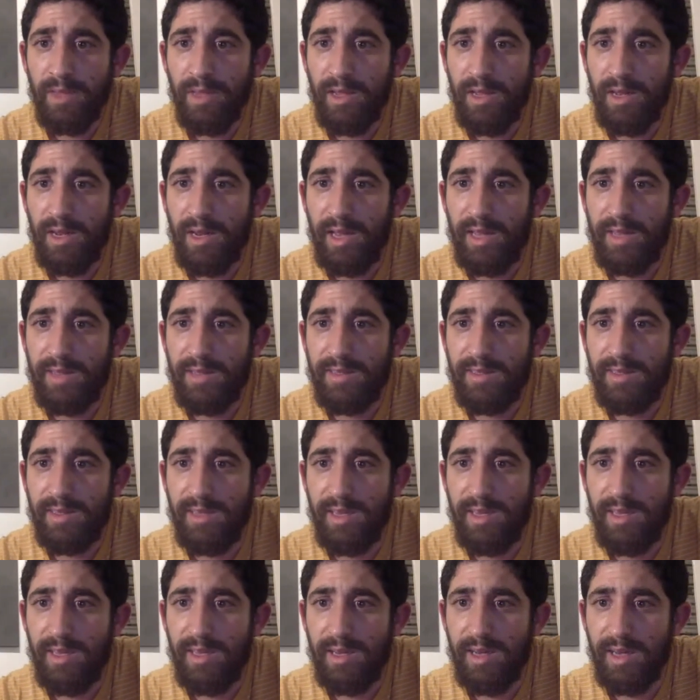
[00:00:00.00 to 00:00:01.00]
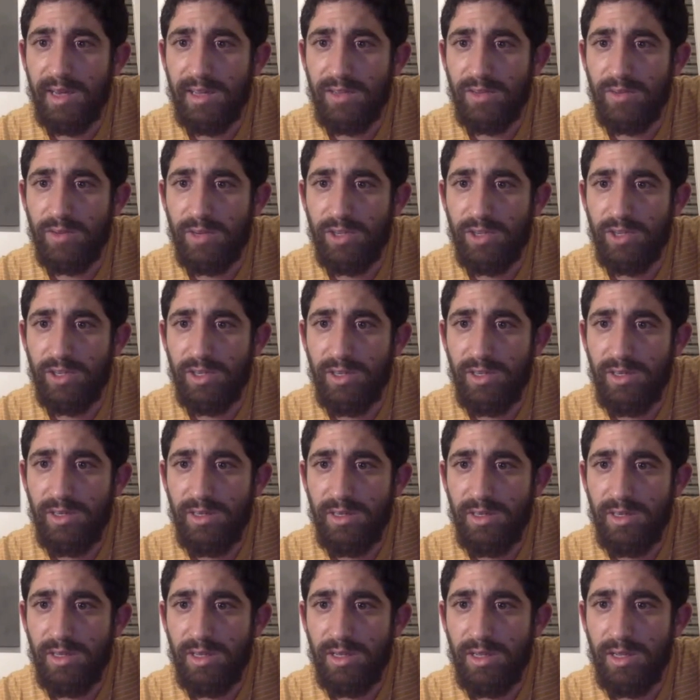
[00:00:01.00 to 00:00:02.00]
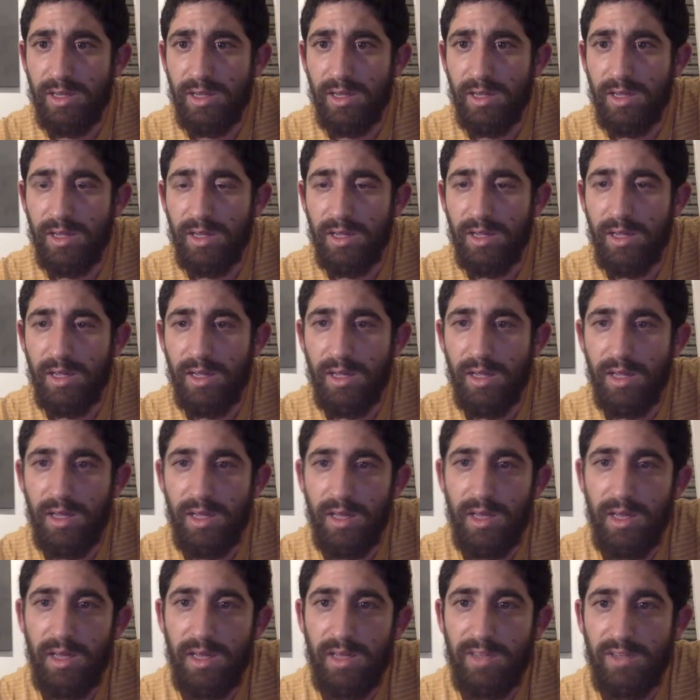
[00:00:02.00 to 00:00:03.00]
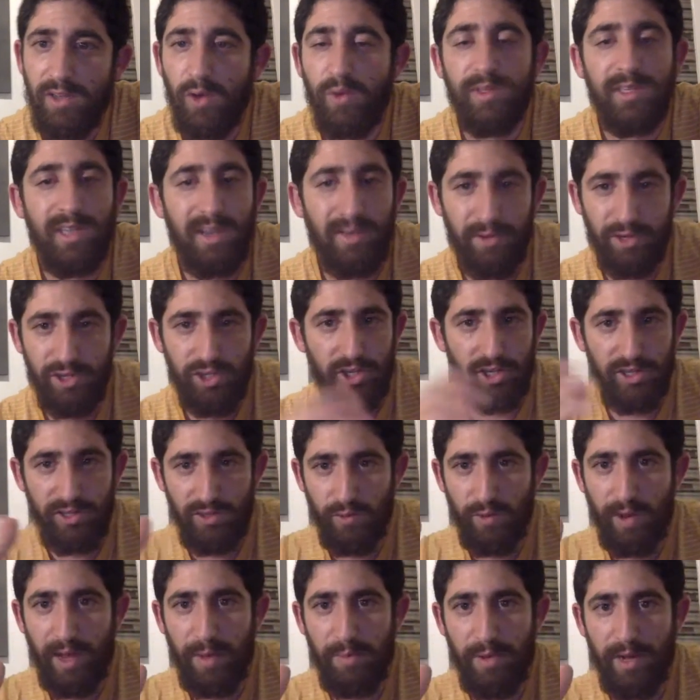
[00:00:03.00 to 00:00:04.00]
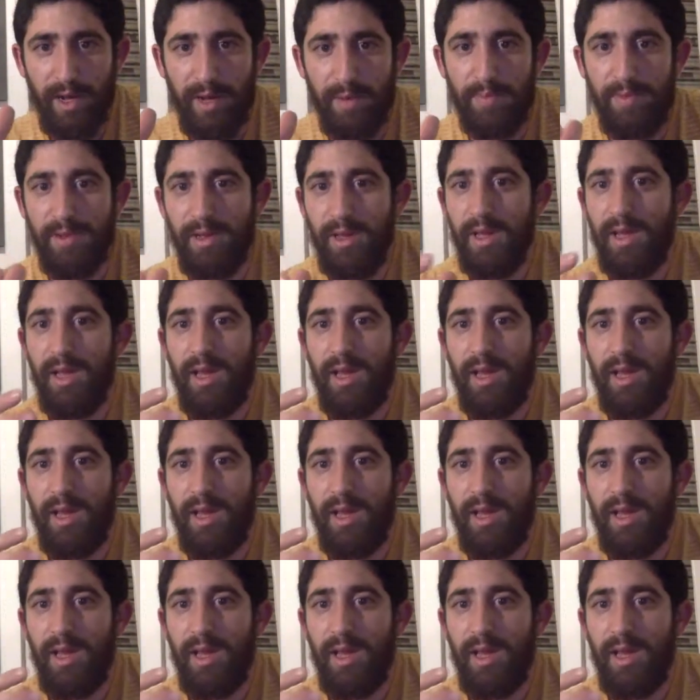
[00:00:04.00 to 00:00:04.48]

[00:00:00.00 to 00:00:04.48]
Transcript: Let's see the next question. So Severus, just to wrap up,